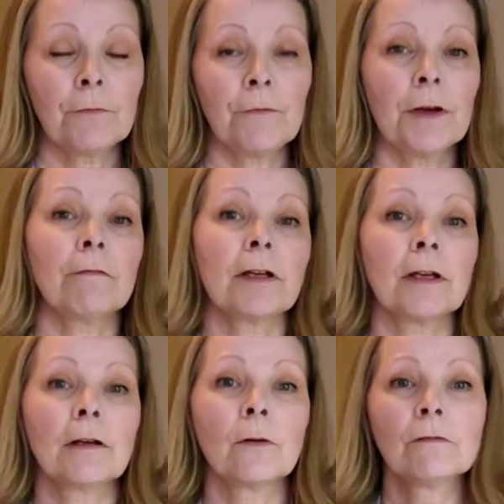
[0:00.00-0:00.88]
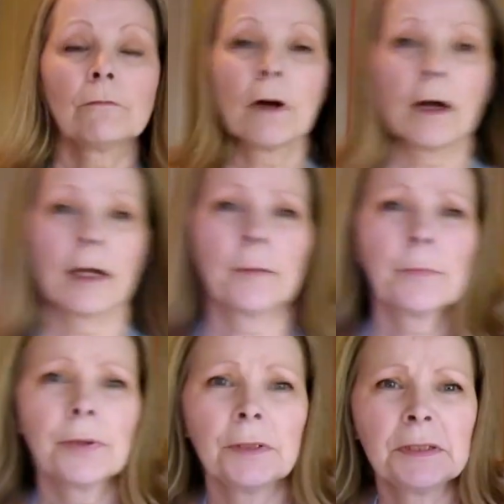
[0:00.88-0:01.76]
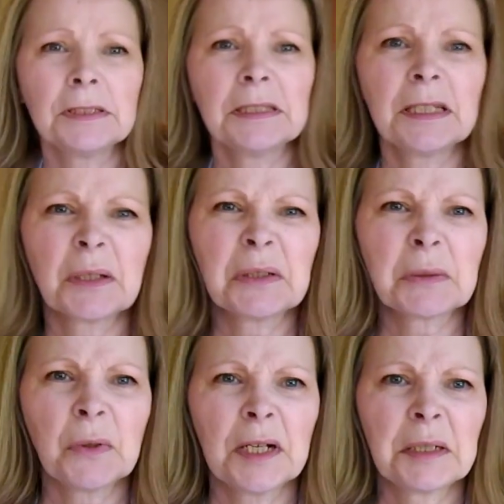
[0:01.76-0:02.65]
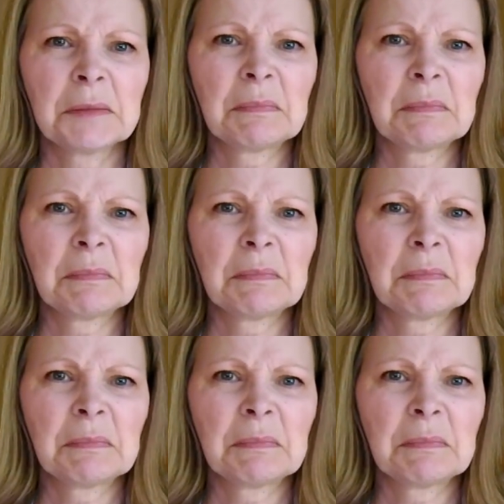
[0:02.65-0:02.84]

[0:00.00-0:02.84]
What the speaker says: very ripe. It's quite